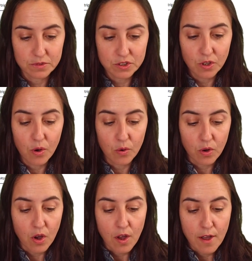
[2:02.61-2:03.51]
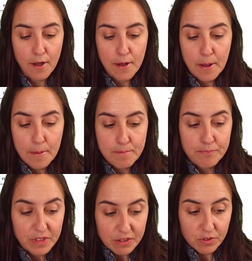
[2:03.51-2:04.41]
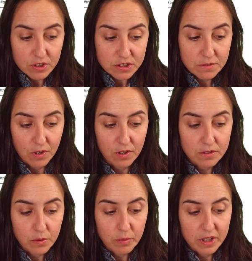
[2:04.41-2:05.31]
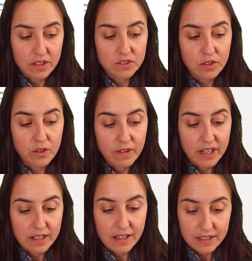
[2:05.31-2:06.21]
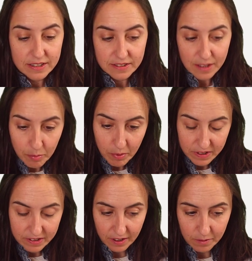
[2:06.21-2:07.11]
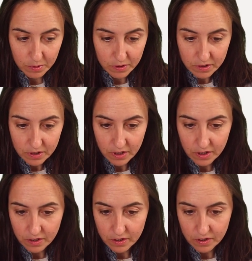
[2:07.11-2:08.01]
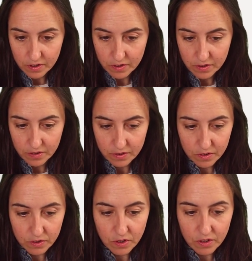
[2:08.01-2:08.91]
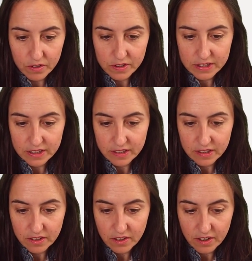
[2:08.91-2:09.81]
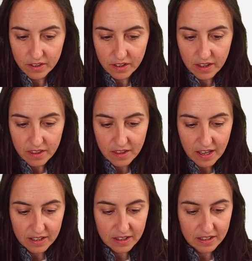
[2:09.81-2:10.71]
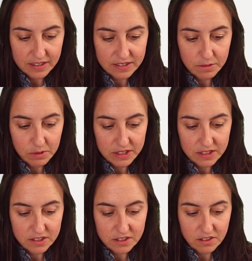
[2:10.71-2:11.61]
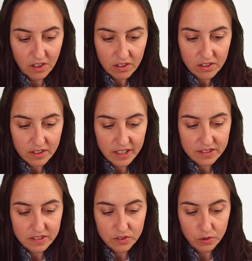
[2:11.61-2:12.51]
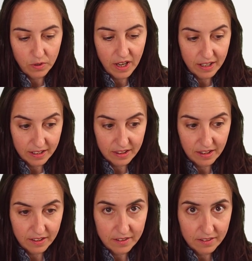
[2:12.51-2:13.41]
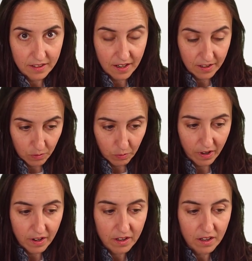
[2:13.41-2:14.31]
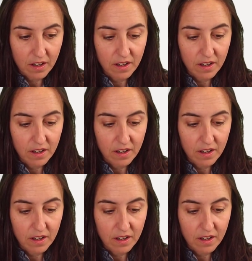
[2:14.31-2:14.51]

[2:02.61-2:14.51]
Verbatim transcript: So first of all, we need to create a separate table. You're going to see here that this table is not connected to anything anywhere.